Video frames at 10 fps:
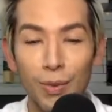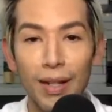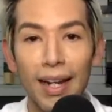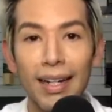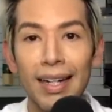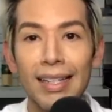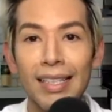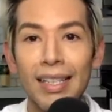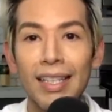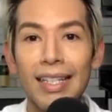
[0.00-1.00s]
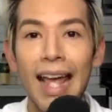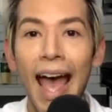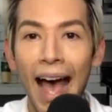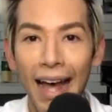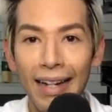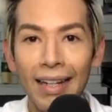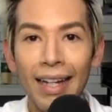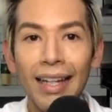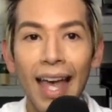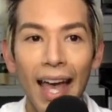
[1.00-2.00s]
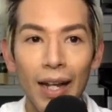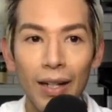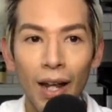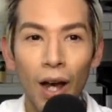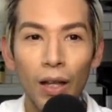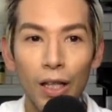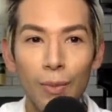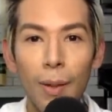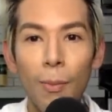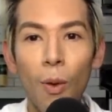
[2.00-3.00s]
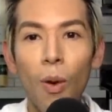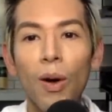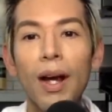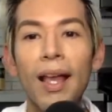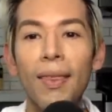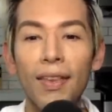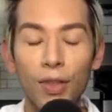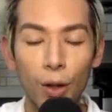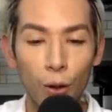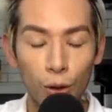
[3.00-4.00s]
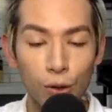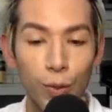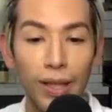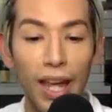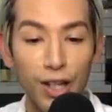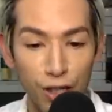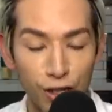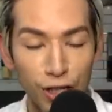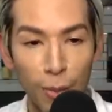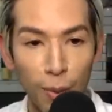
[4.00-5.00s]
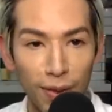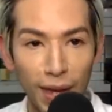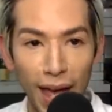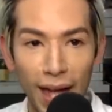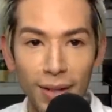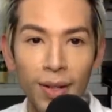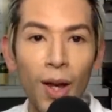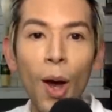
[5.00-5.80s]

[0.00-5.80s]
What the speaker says: We're getting into the dad, Ken, a little bit more. And like the girl's relationship with Ken.